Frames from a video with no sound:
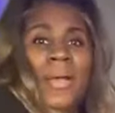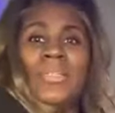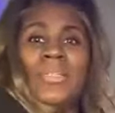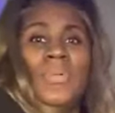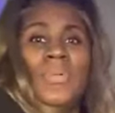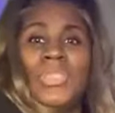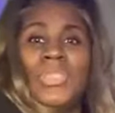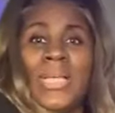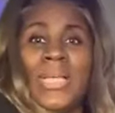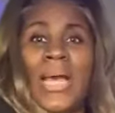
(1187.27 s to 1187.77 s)
I don't
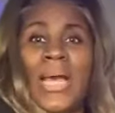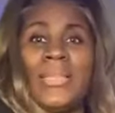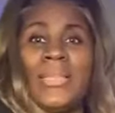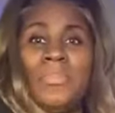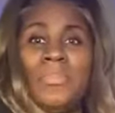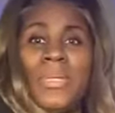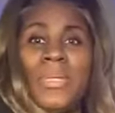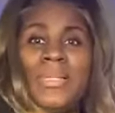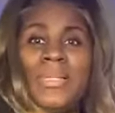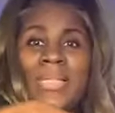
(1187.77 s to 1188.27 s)
know what you
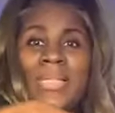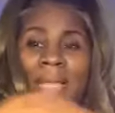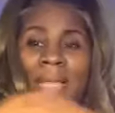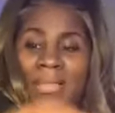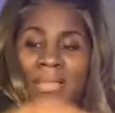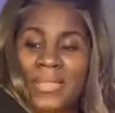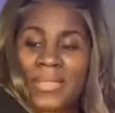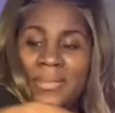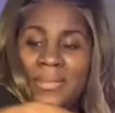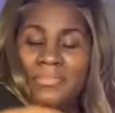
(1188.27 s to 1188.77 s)
call it, but it's
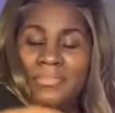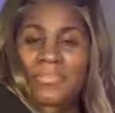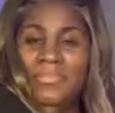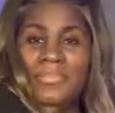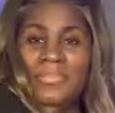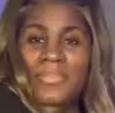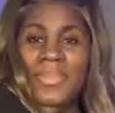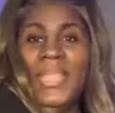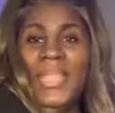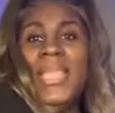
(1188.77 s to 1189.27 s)
like a little
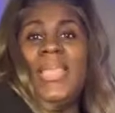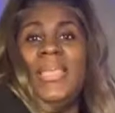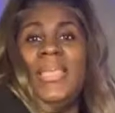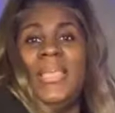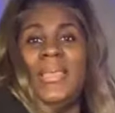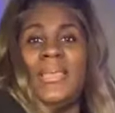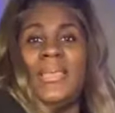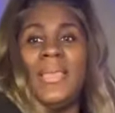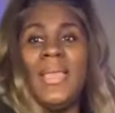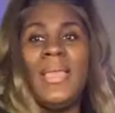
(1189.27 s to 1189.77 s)

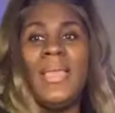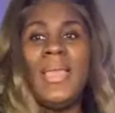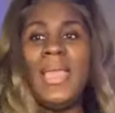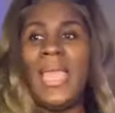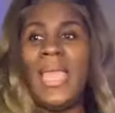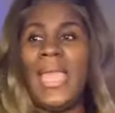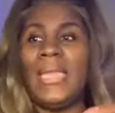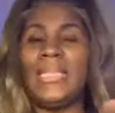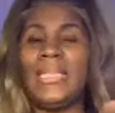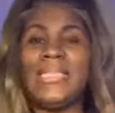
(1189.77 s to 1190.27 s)
thing,
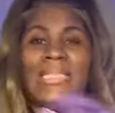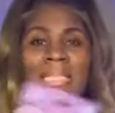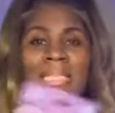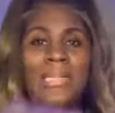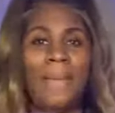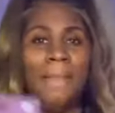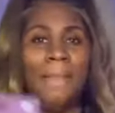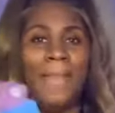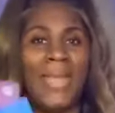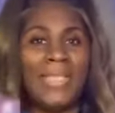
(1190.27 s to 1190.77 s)
and it
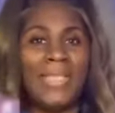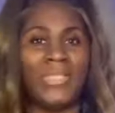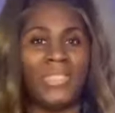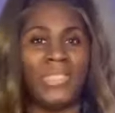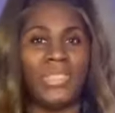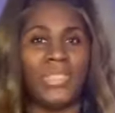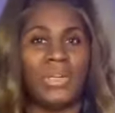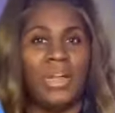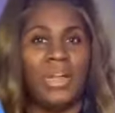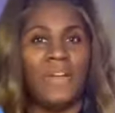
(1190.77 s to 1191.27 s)
sent a
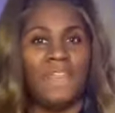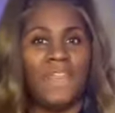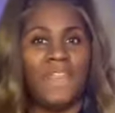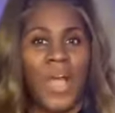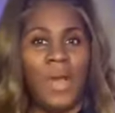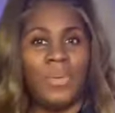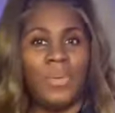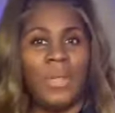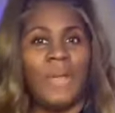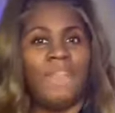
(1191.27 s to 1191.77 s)
message to her
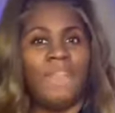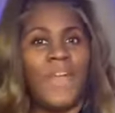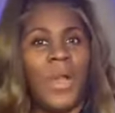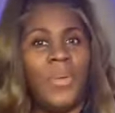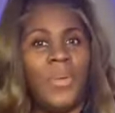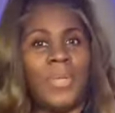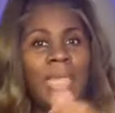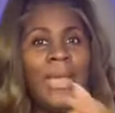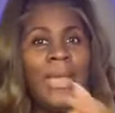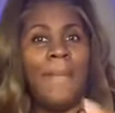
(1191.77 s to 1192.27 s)
phone. Her
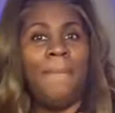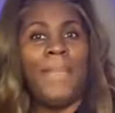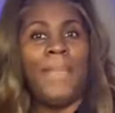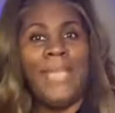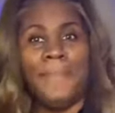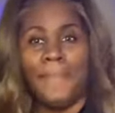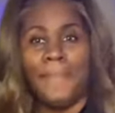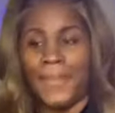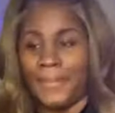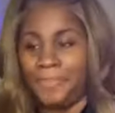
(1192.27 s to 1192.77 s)
phone kept
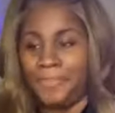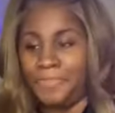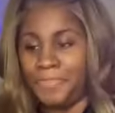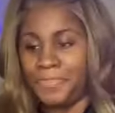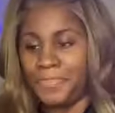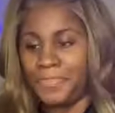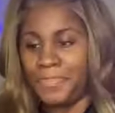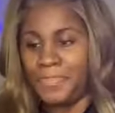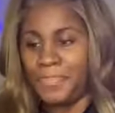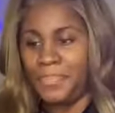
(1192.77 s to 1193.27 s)
beeping.
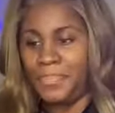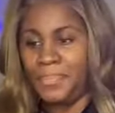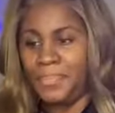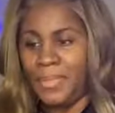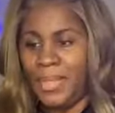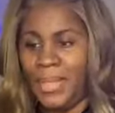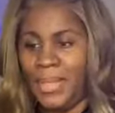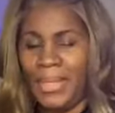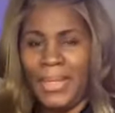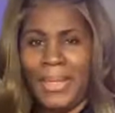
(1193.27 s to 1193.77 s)

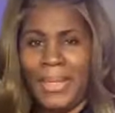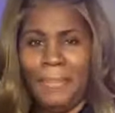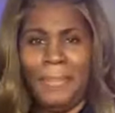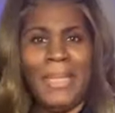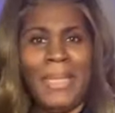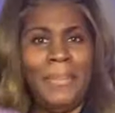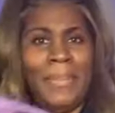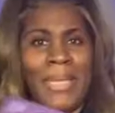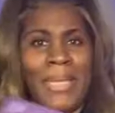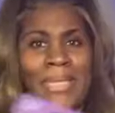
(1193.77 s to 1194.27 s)

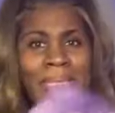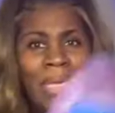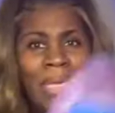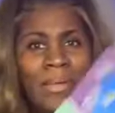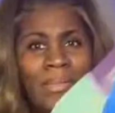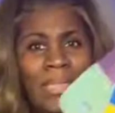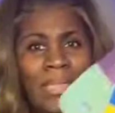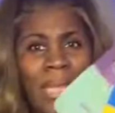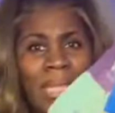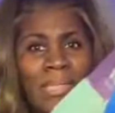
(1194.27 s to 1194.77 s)
Me being
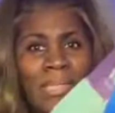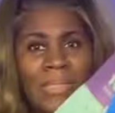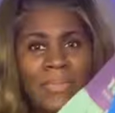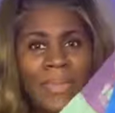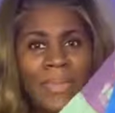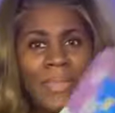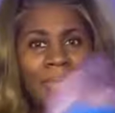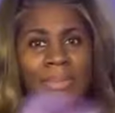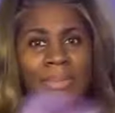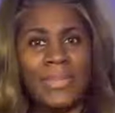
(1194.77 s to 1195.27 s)
nosy, asked
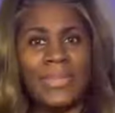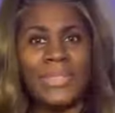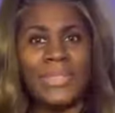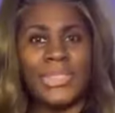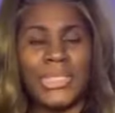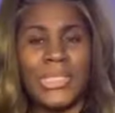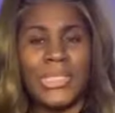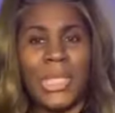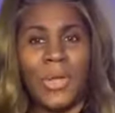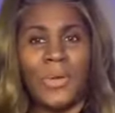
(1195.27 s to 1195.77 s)
her what it was,
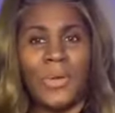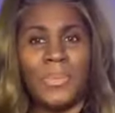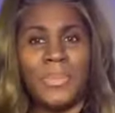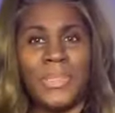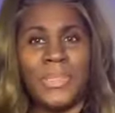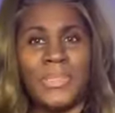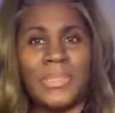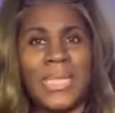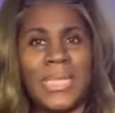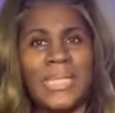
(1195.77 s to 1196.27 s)
and she told
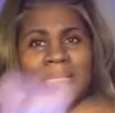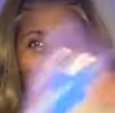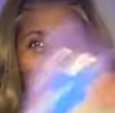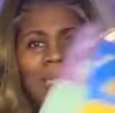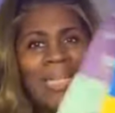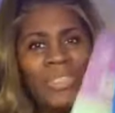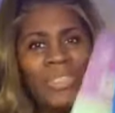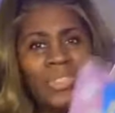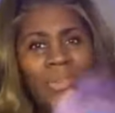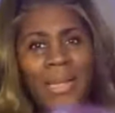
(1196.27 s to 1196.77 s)
me. So I
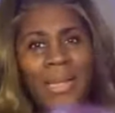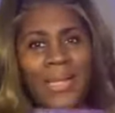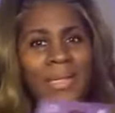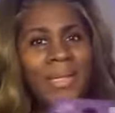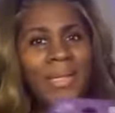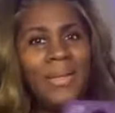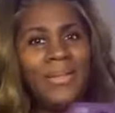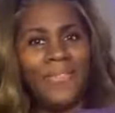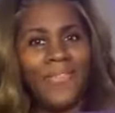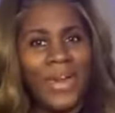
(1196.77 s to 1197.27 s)
said, let's try that.